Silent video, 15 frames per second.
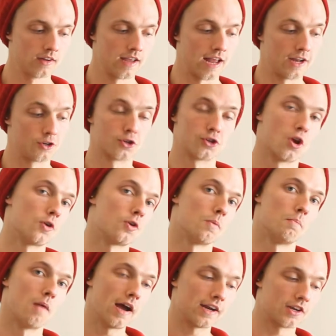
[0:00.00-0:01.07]
and you should know your
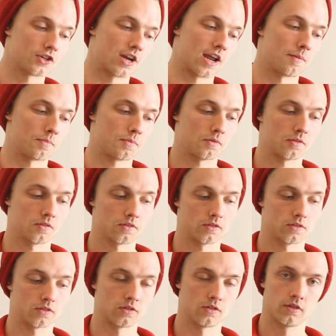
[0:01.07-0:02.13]
minor shape,
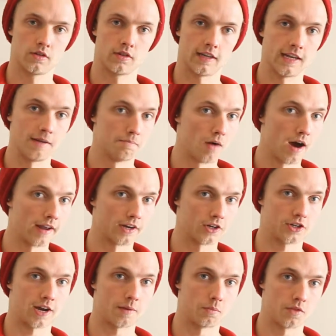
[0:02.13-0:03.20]
E minor
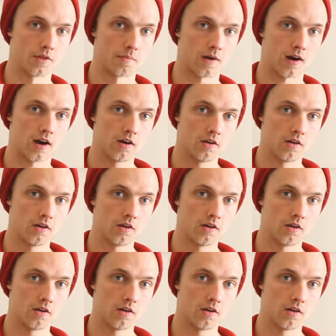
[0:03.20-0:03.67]
shape with a bar.